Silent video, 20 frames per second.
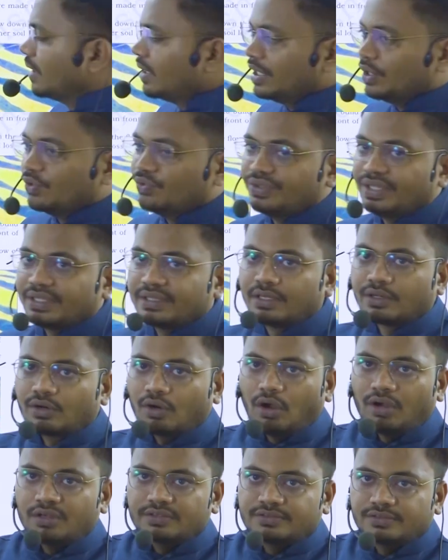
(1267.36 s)
using the
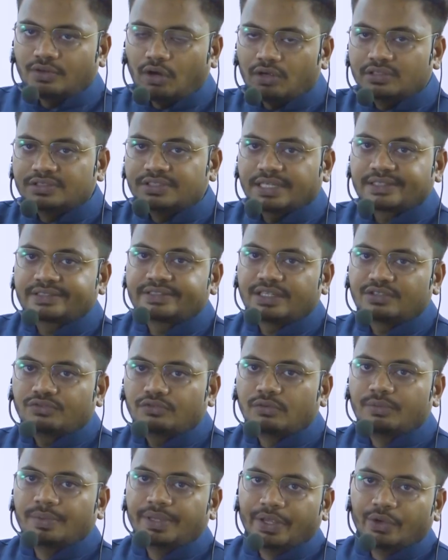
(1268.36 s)
rock structures
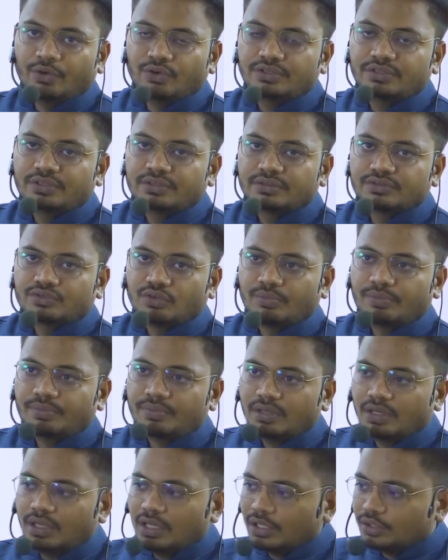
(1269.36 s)
would be used. So
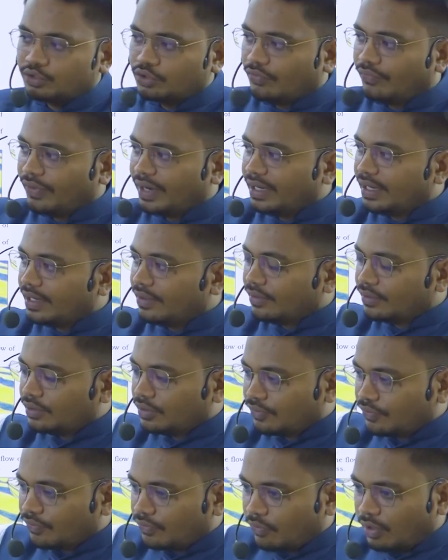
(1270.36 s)
when
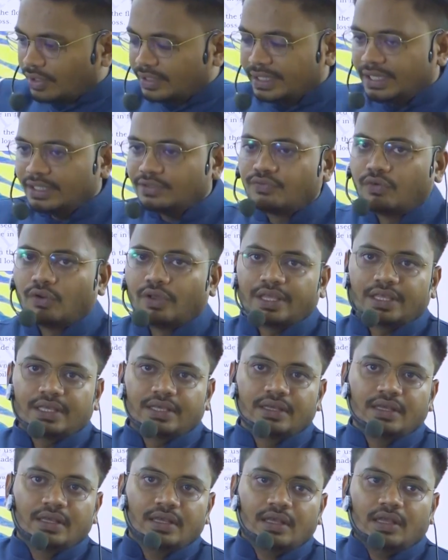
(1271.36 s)
water is flowing,
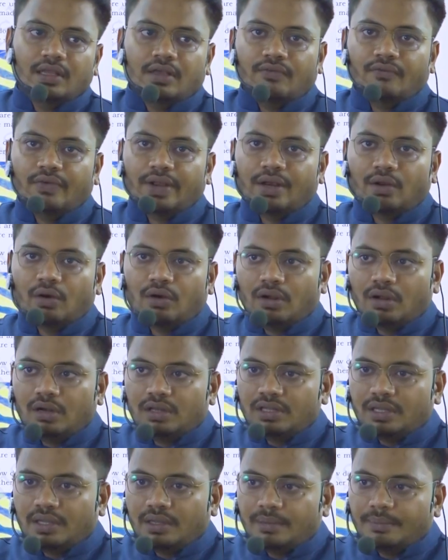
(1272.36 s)
when
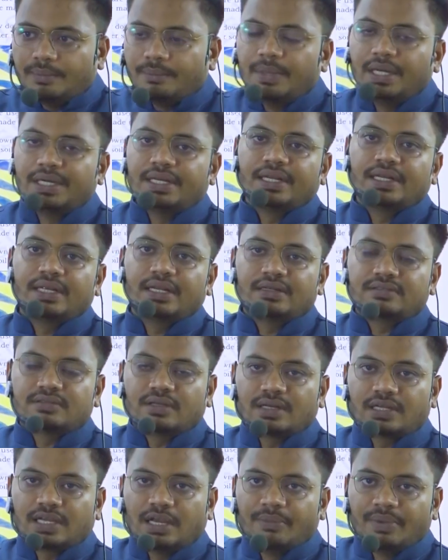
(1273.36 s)
all the materials
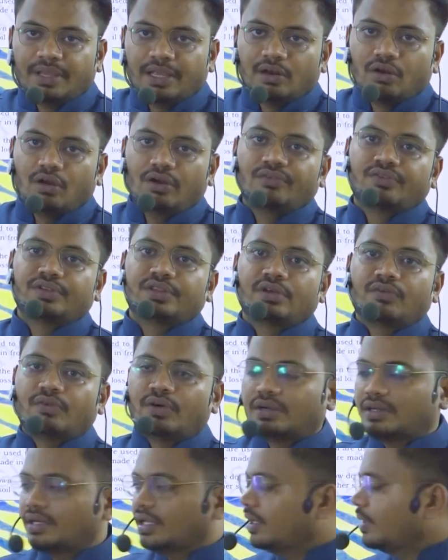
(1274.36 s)
are coming along with the
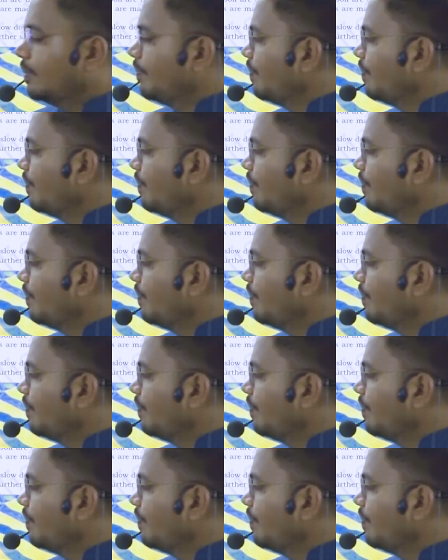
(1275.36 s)
water,